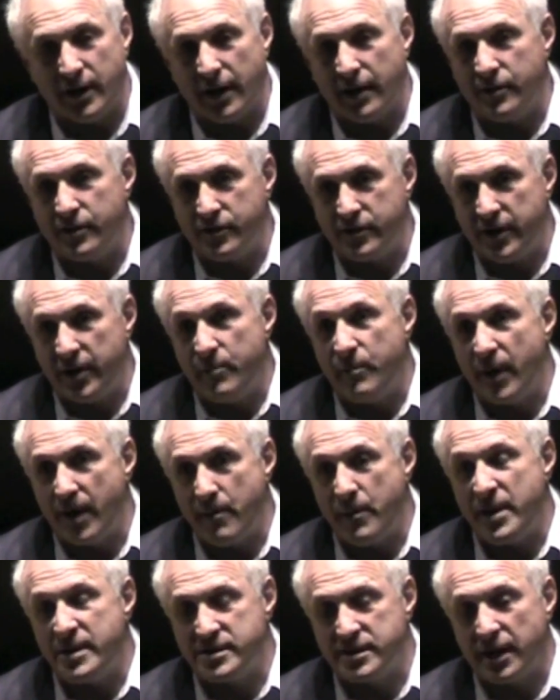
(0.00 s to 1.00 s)
I did my
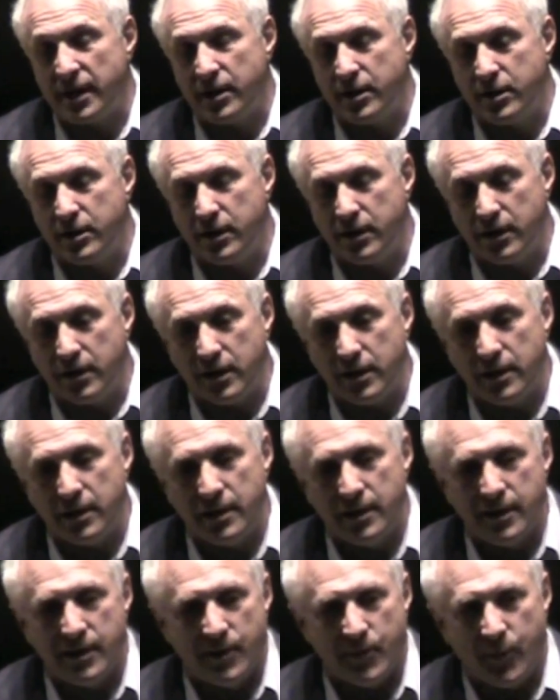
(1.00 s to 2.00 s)
best I could,
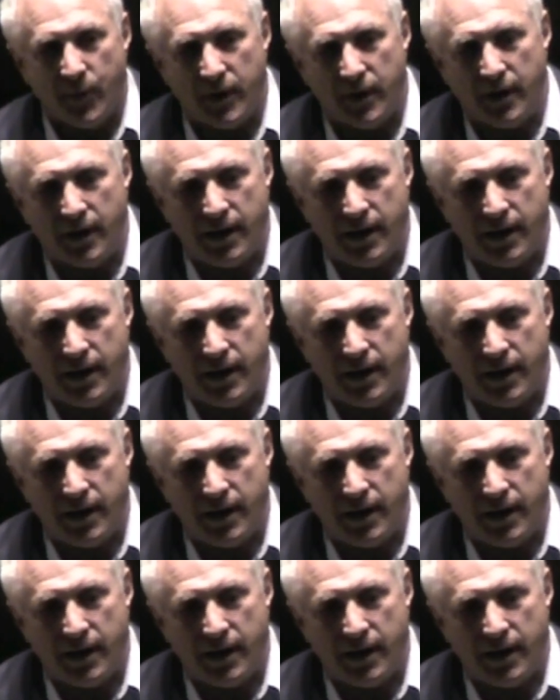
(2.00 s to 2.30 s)
but